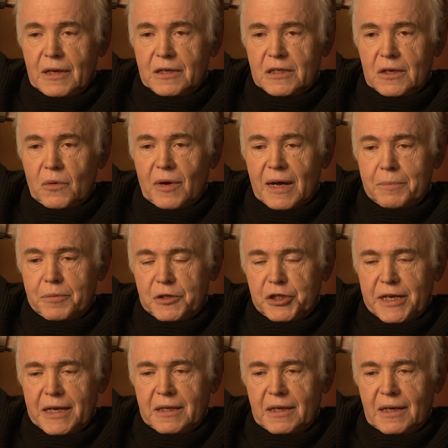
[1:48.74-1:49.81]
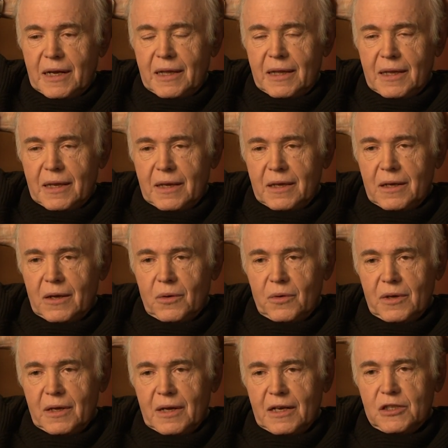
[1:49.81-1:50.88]
So I projected on you
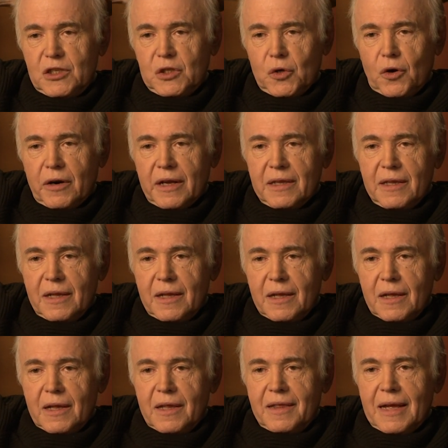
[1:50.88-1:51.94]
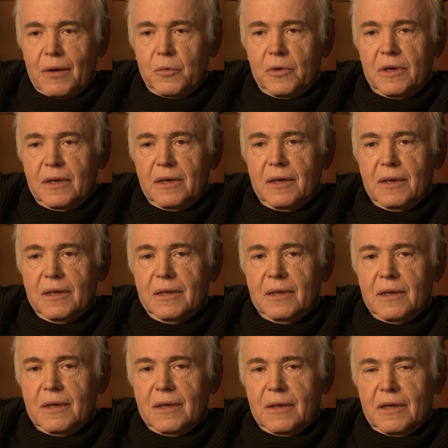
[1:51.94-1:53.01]
know a story that would uh,
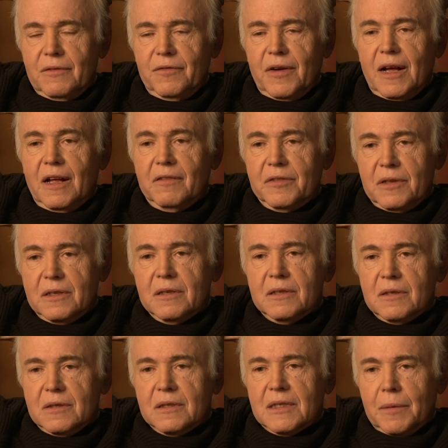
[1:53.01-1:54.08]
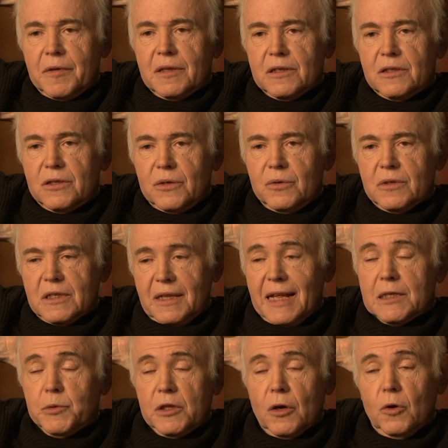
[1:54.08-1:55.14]
involve some of these students. And
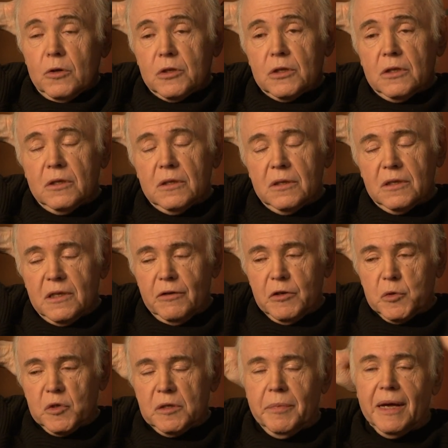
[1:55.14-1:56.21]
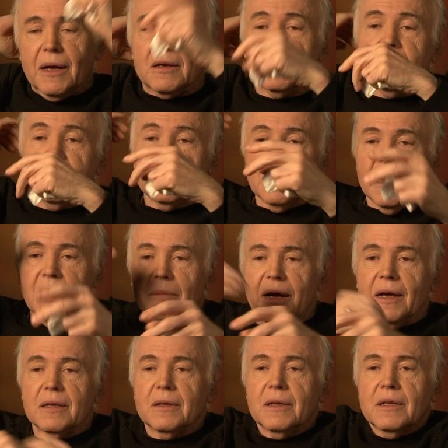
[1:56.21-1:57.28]
that's what the whole series was about,
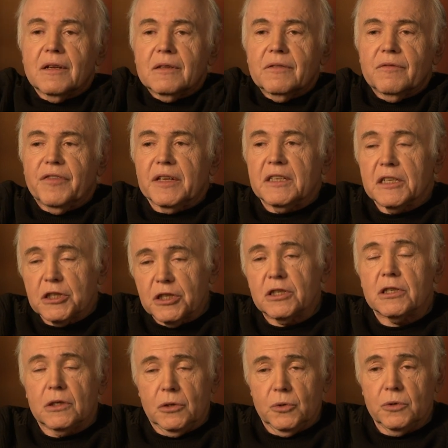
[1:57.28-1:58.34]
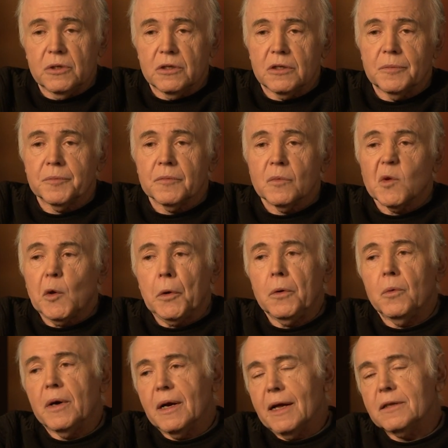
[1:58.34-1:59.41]
about fictitious students
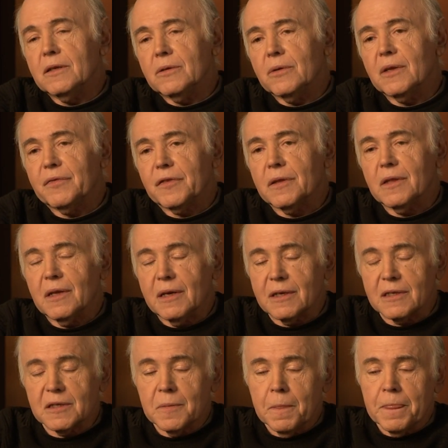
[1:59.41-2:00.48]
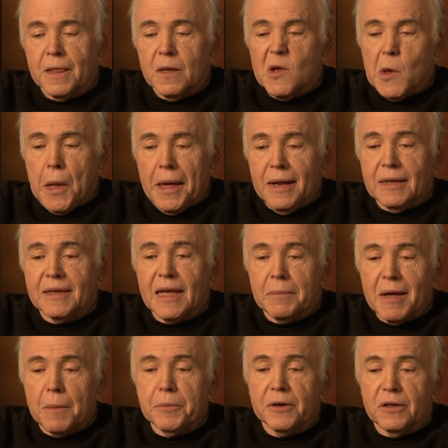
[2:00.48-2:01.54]
who went on to do different things. And it
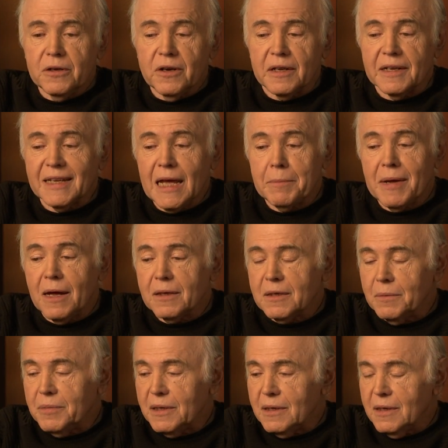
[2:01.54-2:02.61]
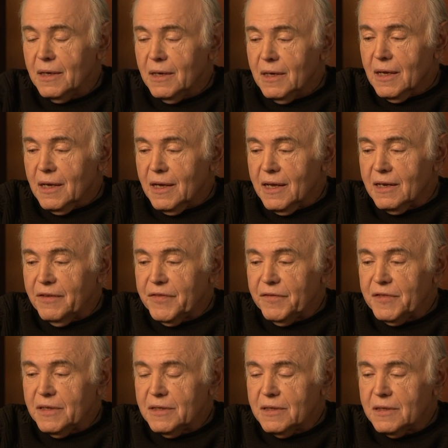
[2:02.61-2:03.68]
came out pretty good. It came out to be, in a
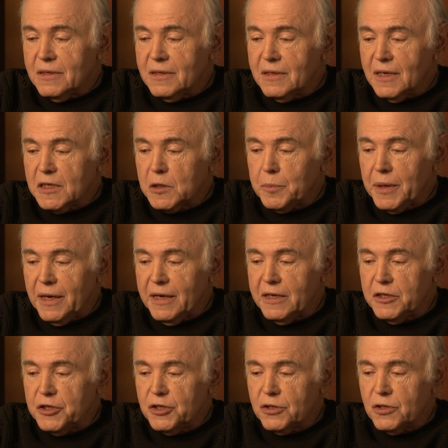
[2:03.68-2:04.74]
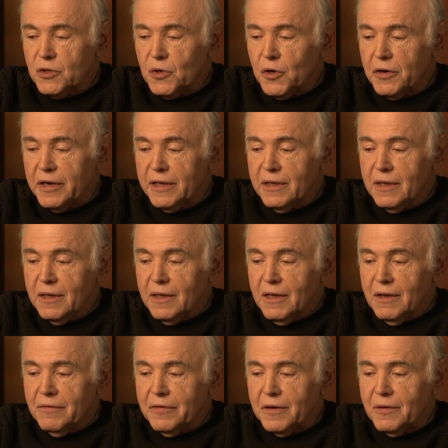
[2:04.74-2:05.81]
56 page story
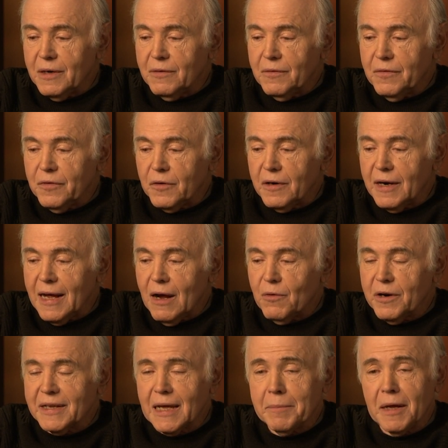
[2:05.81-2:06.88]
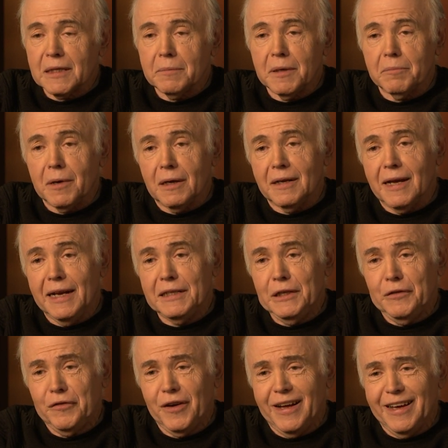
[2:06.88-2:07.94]
for an, for an hour, it came out to be about
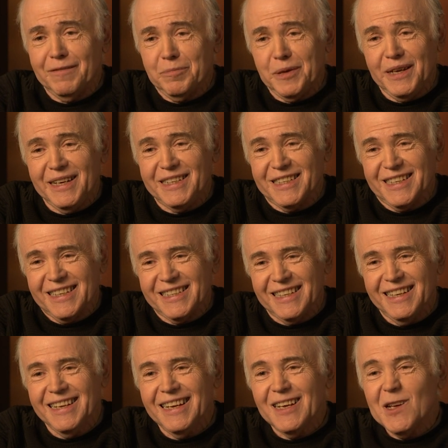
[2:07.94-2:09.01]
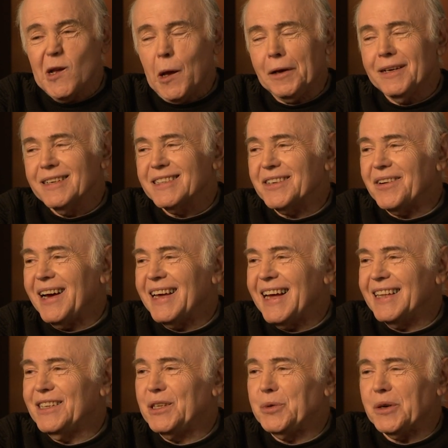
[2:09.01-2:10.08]
95 pages. so I
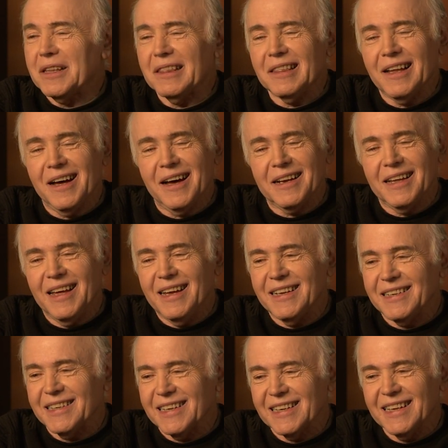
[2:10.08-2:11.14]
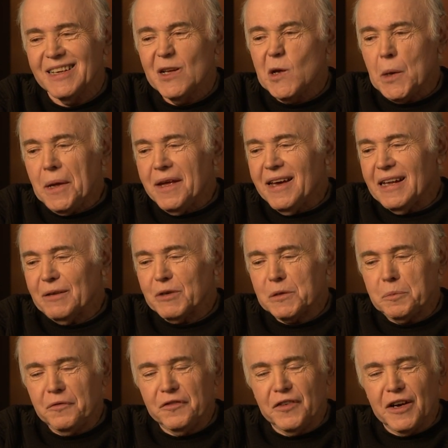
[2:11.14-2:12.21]
had to do a lot of editing. And it
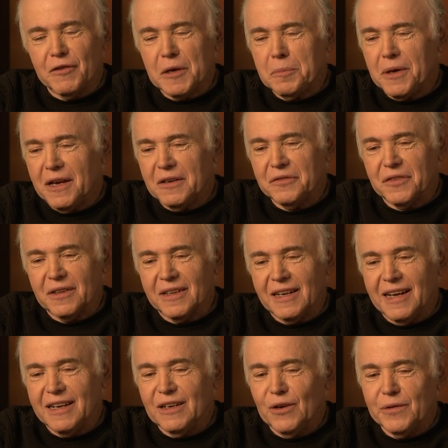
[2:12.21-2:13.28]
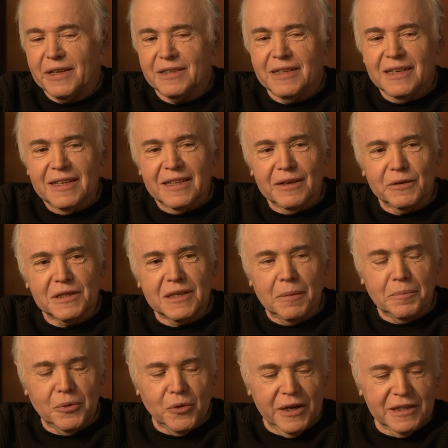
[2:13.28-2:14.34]
was very painful. And I know that there were
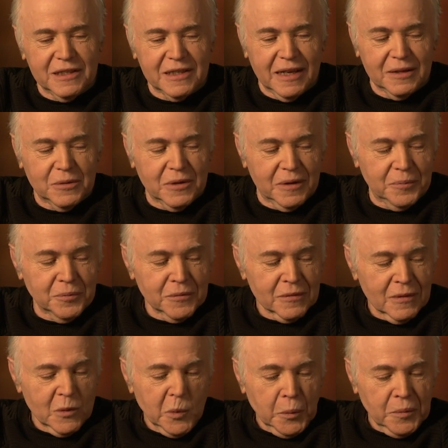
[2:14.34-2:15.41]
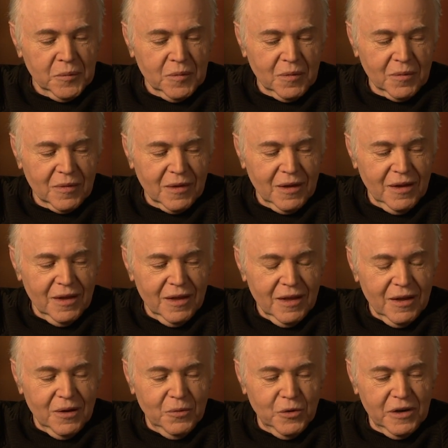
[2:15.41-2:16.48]
some points that. Uh,
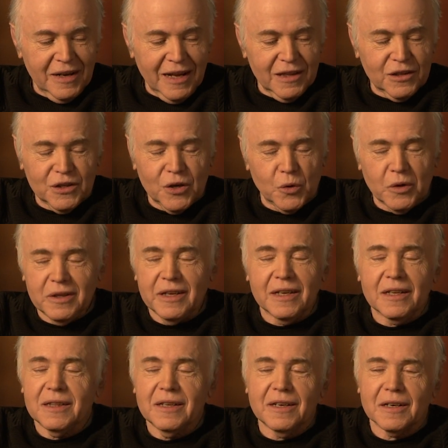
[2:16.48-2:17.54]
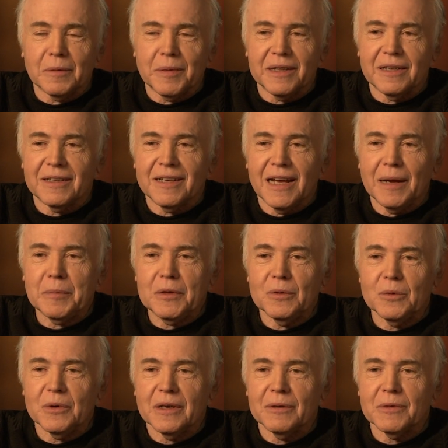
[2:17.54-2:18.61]
were not totally clear by the time
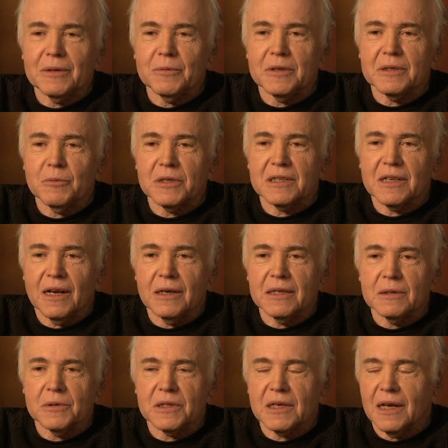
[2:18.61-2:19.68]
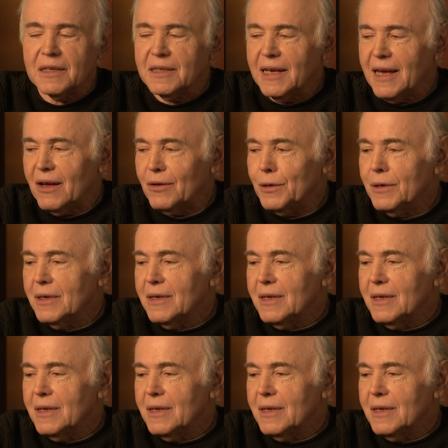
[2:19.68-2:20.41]
you uh, was, was, cu was cut down